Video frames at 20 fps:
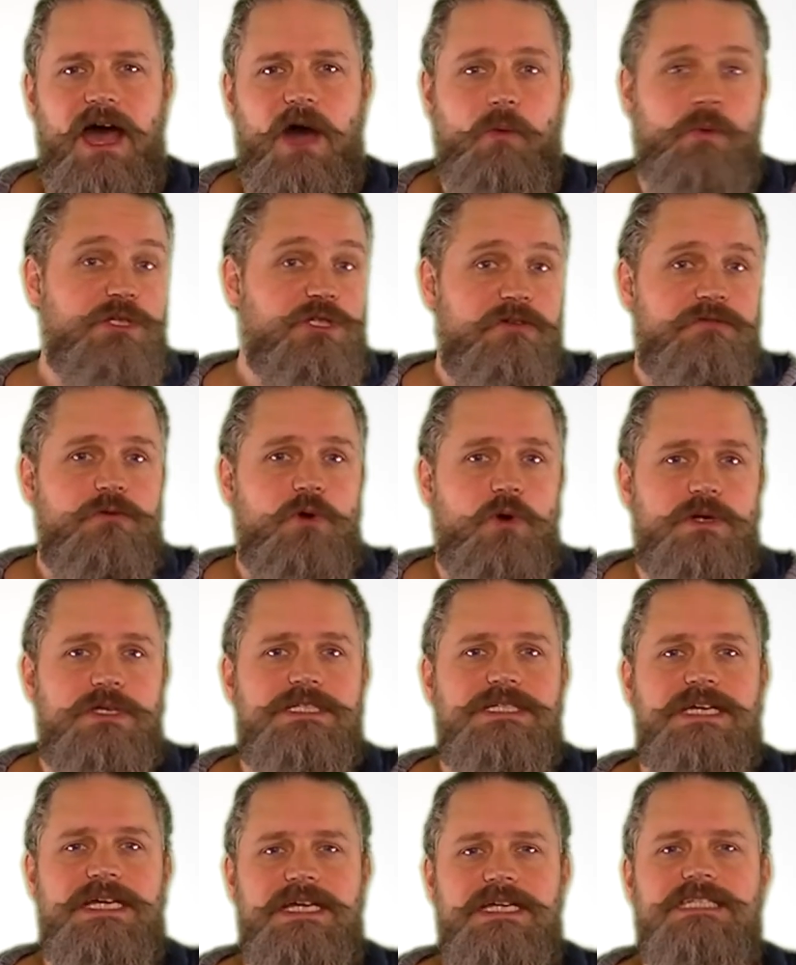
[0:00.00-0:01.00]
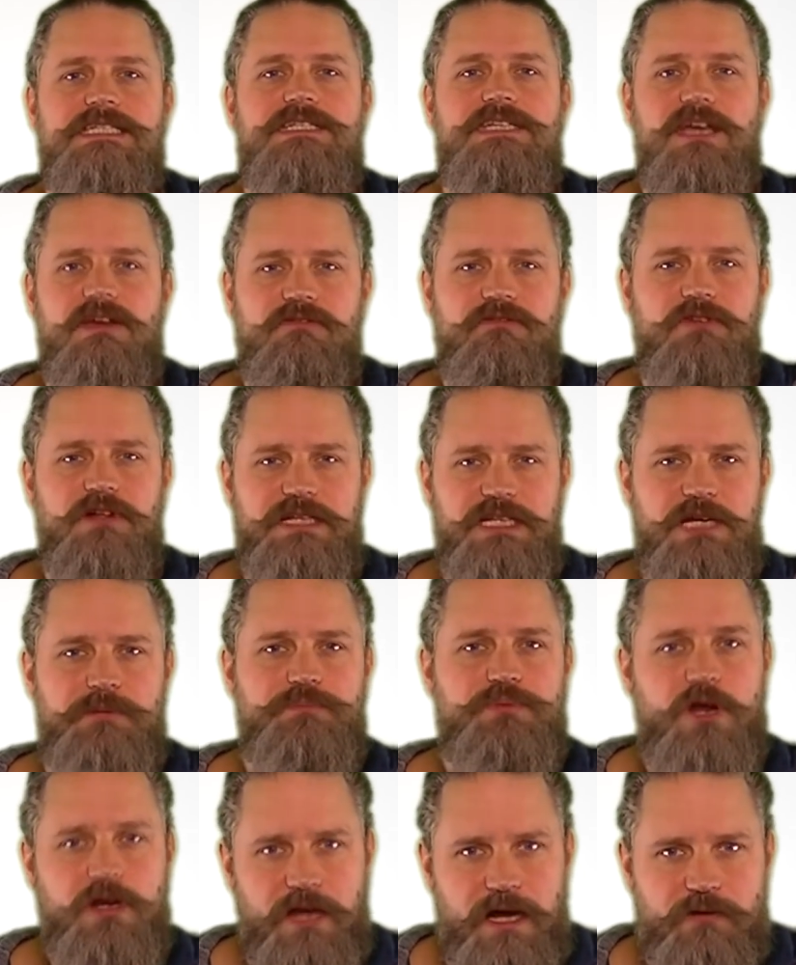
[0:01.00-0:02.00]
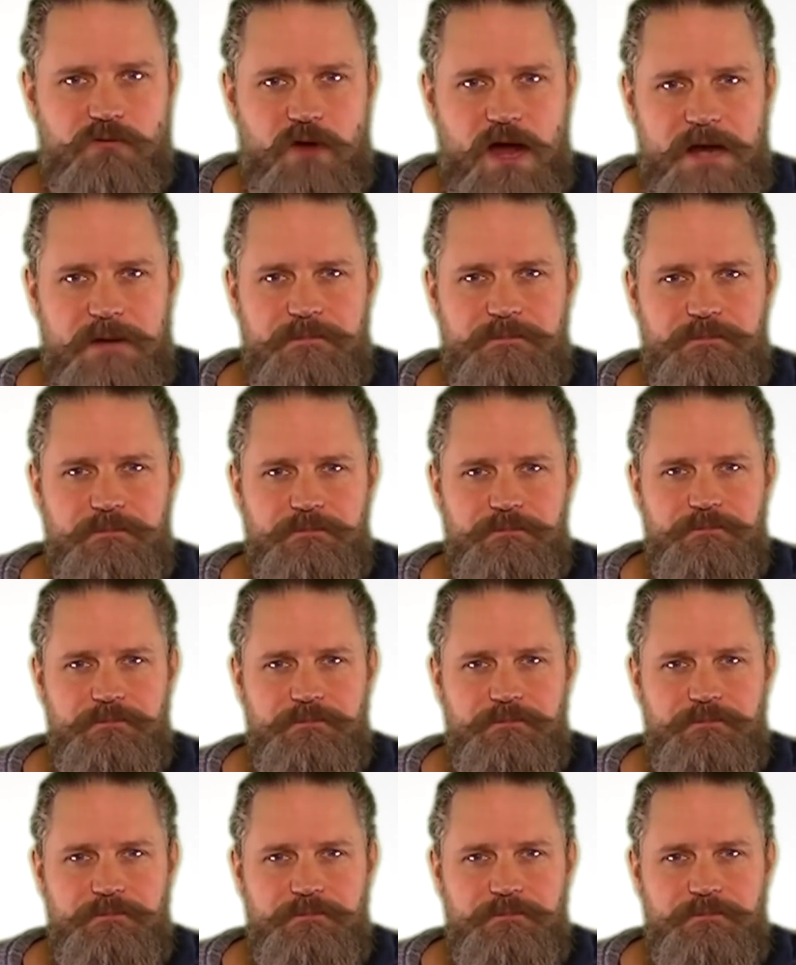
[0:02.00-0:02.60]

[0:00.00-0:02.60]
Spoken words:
which of course is the affiliate product, right?